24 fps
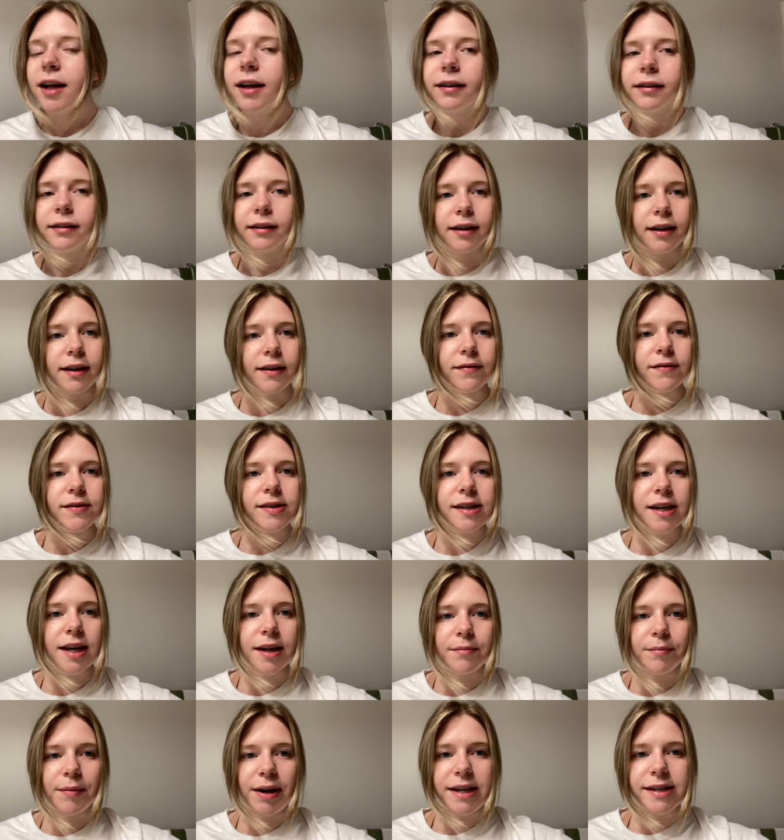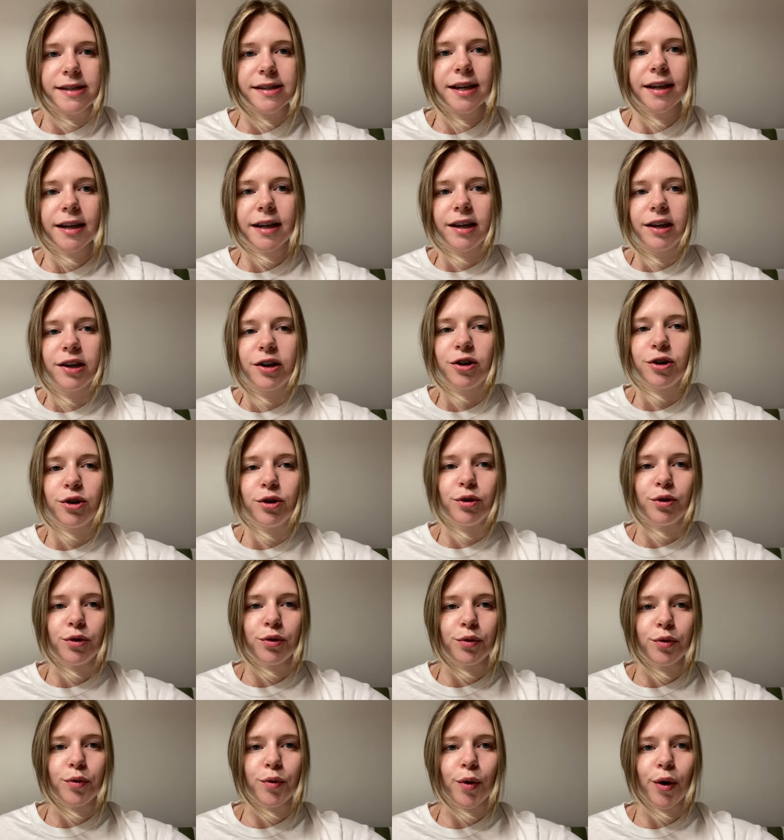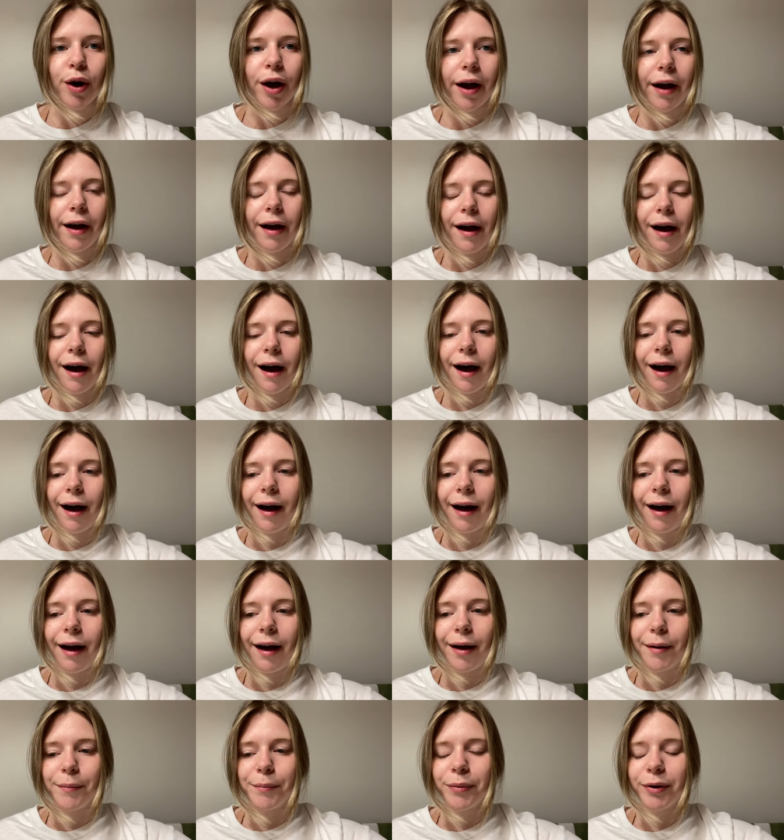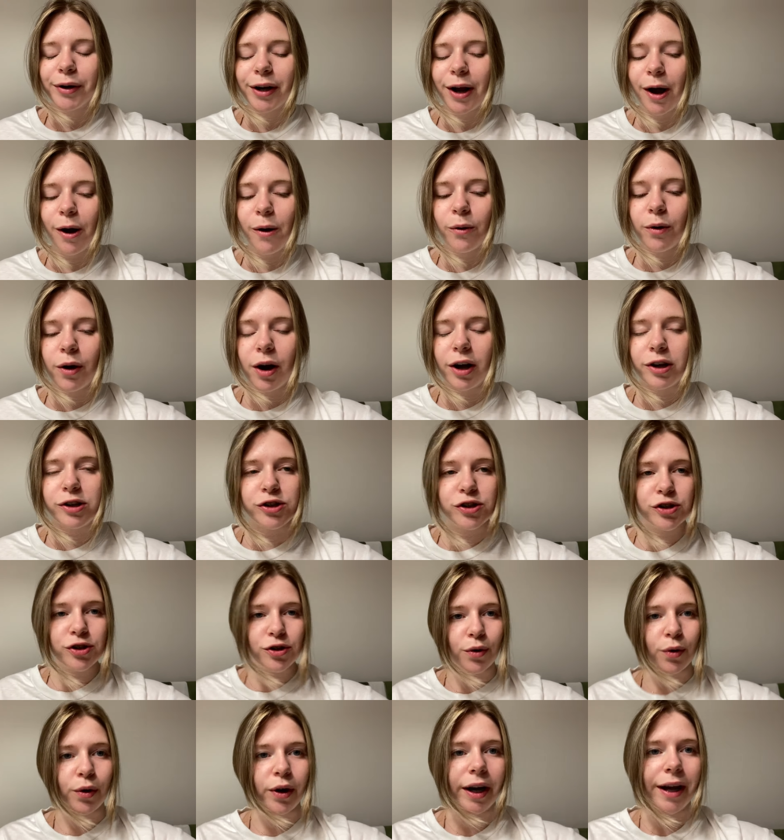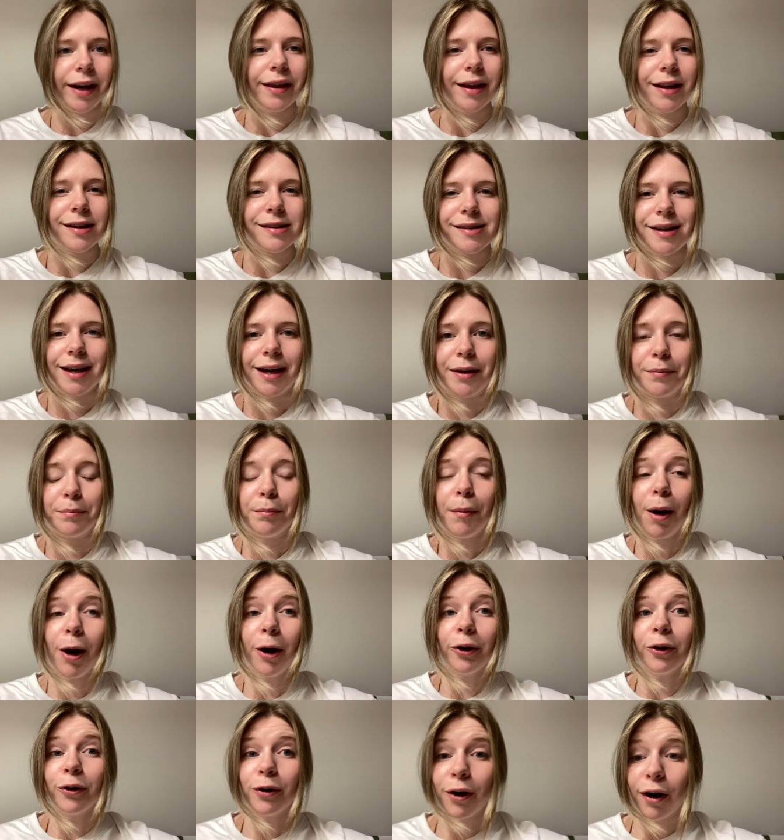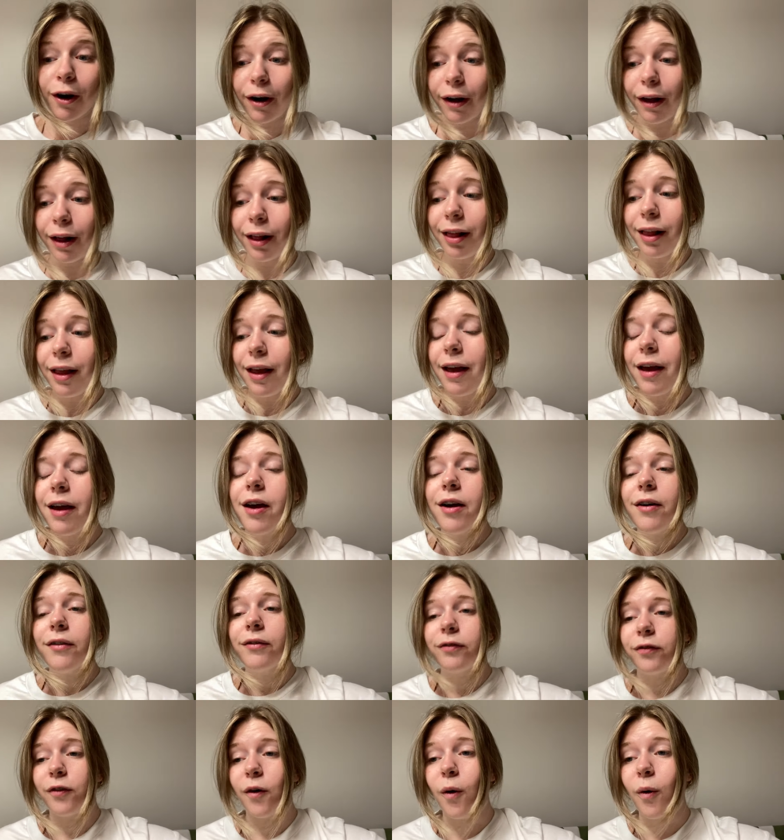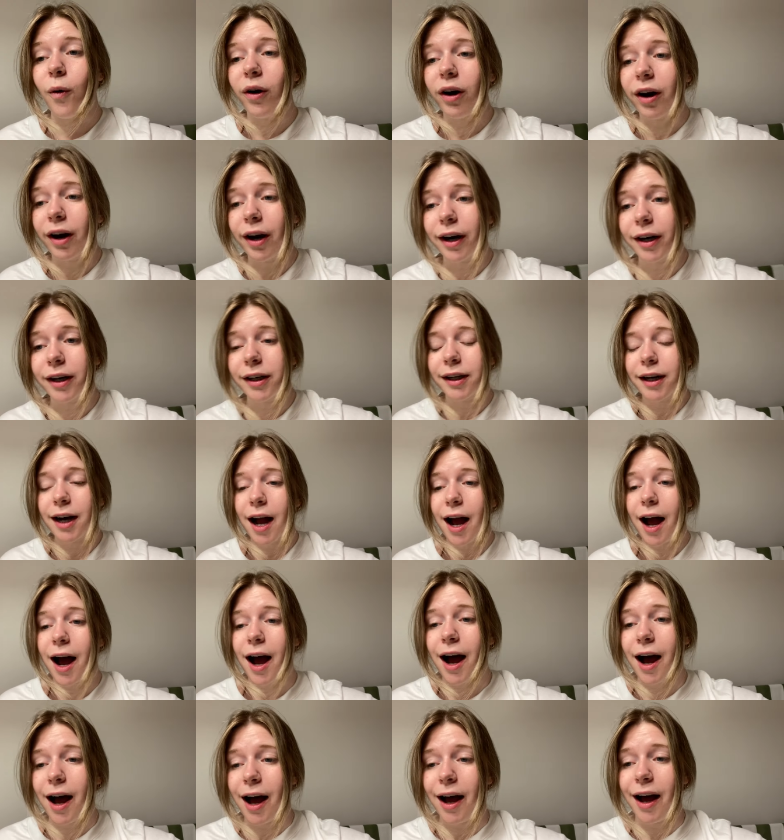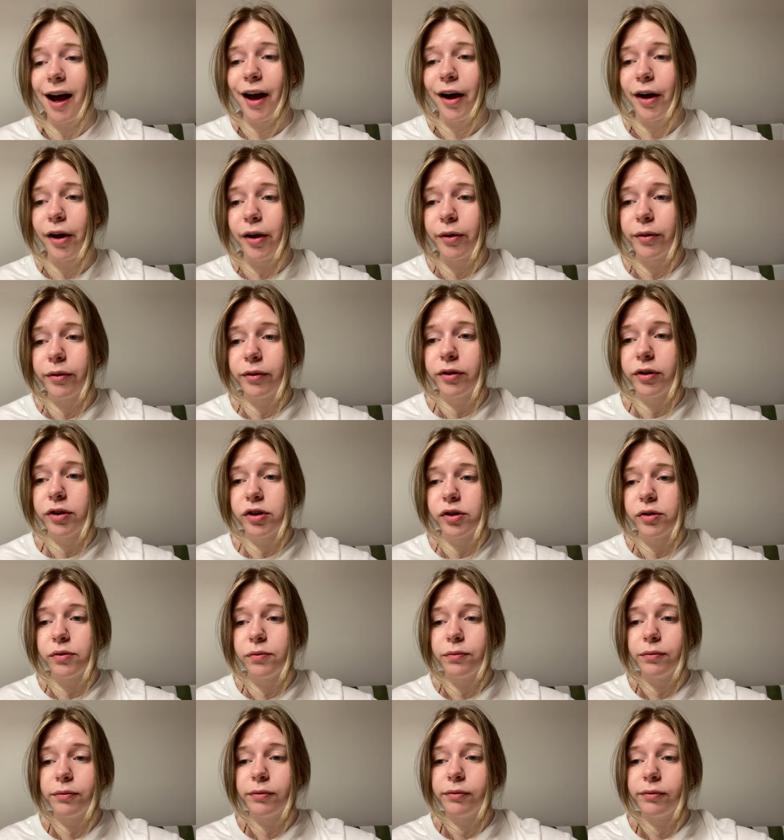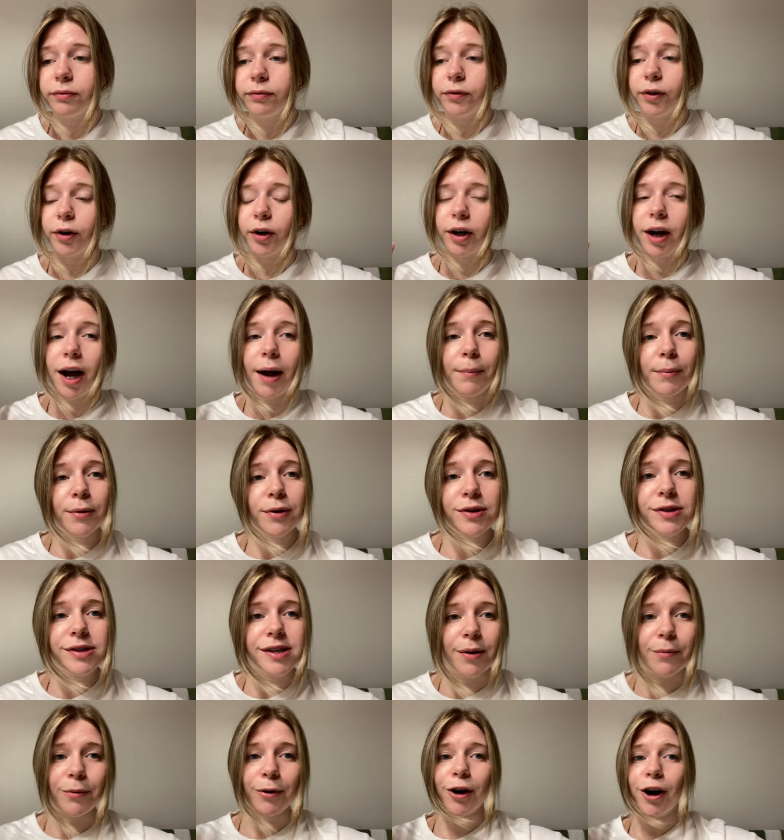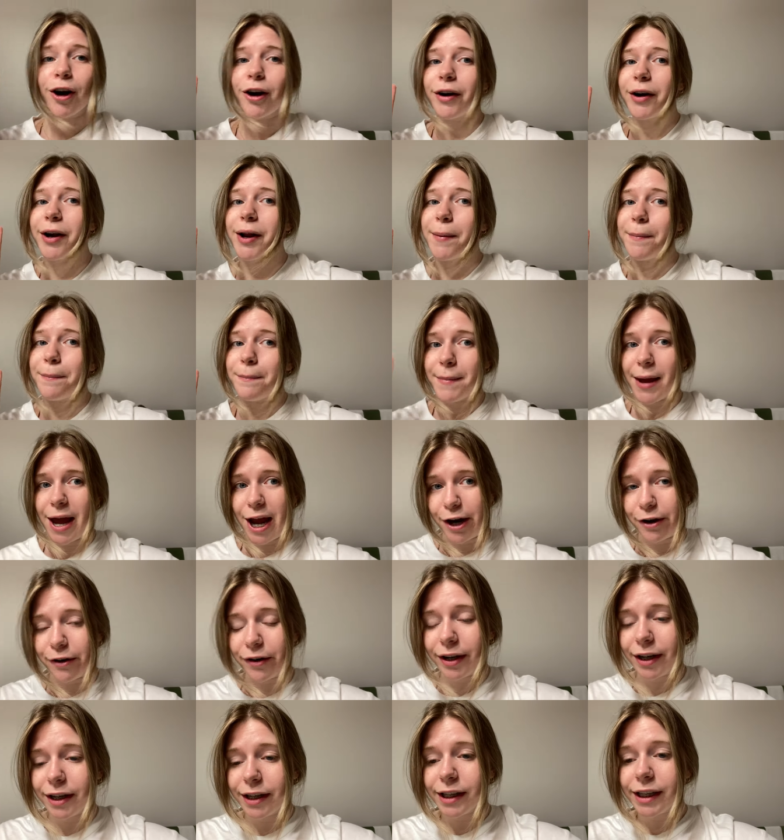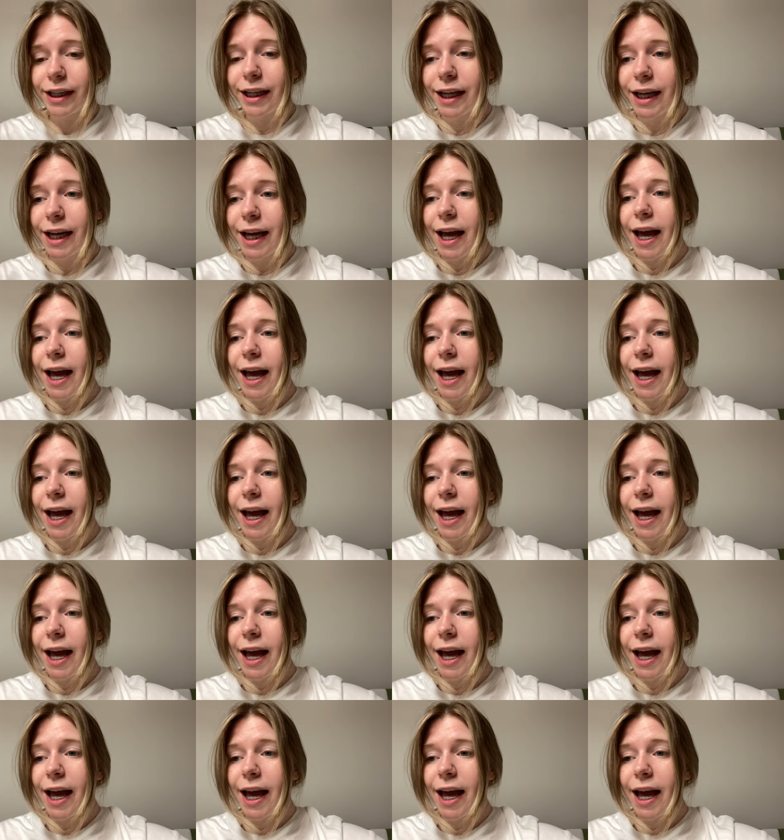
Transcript: lives in my city who uh, put out a story that said model call for uh, for couples that were already married